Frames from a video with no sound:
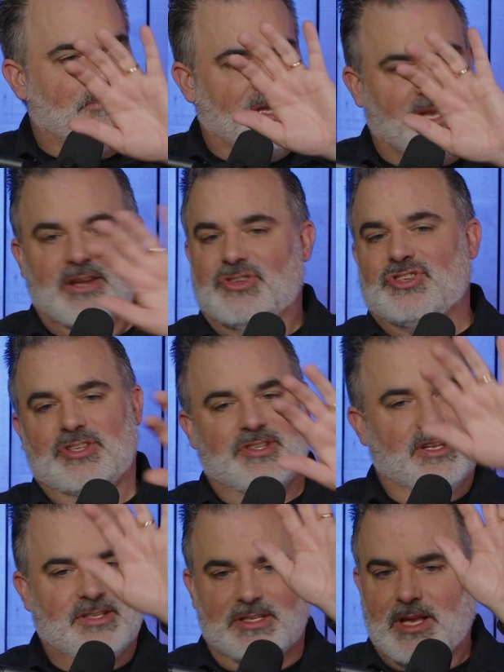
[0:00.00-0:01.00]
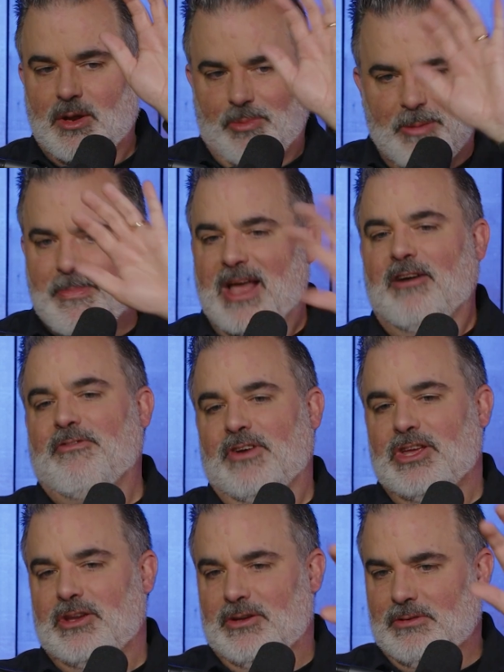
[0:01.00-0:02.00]
because she says, it'll be better for
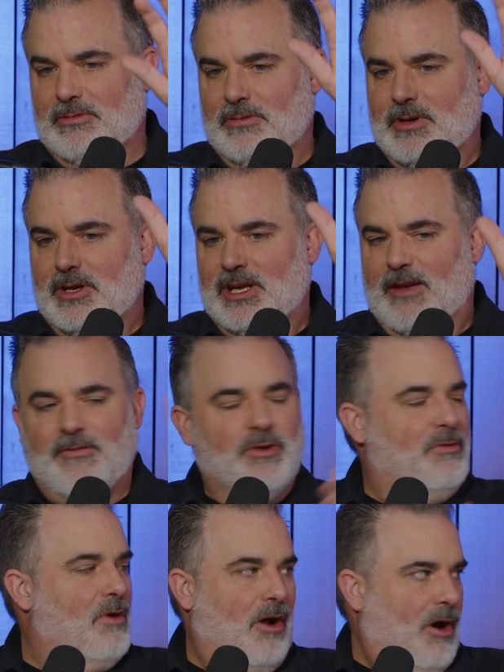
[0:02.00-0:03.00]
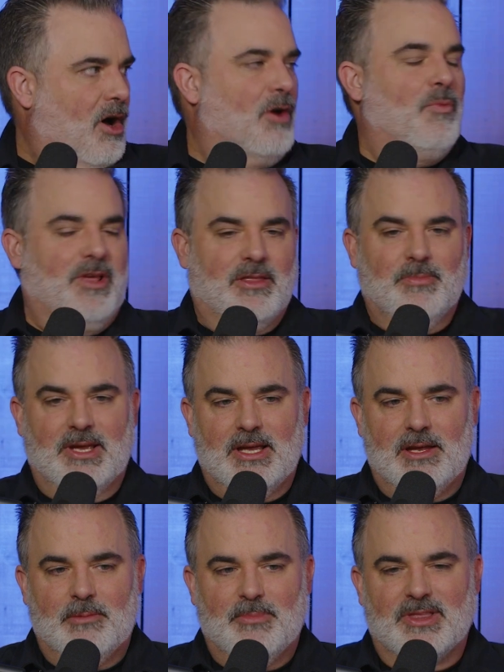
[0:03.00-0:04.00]
you if you aren't with me.